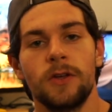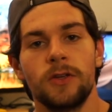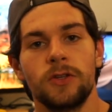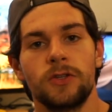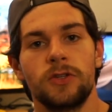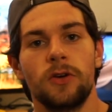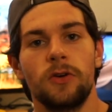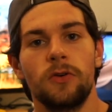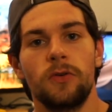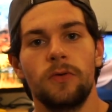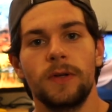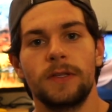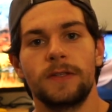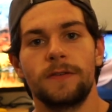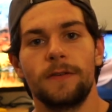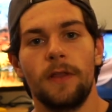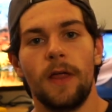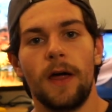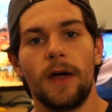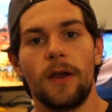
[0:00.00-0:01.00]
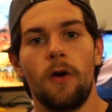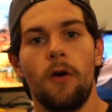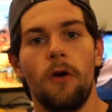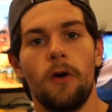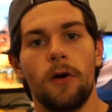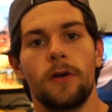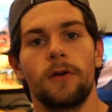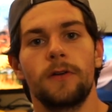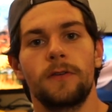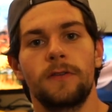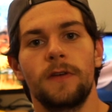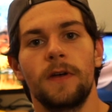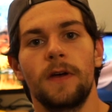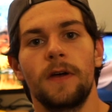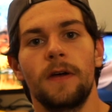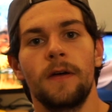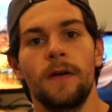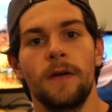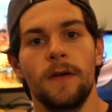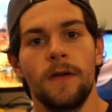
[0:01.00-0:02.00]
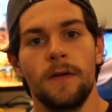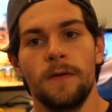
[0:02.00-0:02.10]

So it's a lot harder to,